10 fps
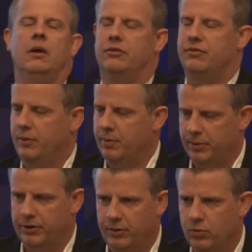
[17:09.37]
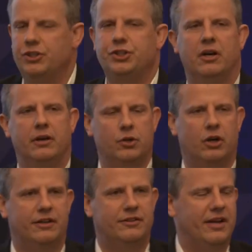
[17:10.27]
It's very popular in Russia. I'm not
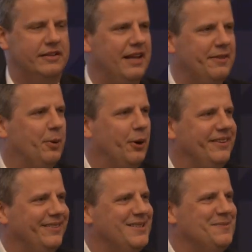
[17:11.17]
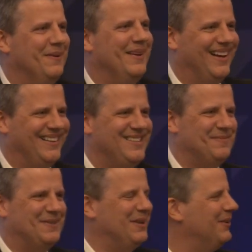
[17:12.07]
going to test that point at this
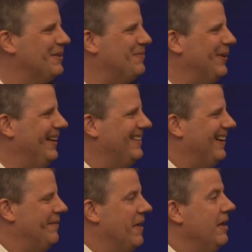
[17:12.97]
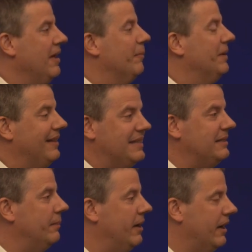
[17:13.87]
particular point in time. But Latin
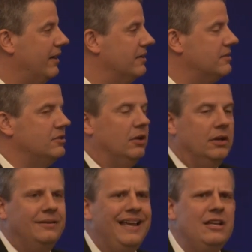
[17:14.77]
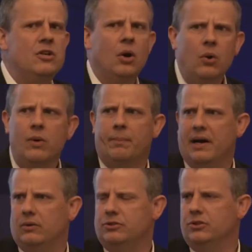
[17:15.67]
Americans, they know
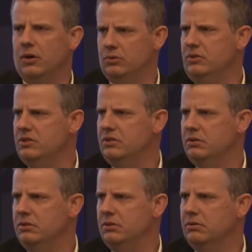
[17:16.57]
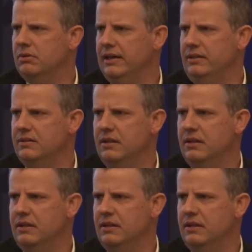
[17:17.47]
about oats, right?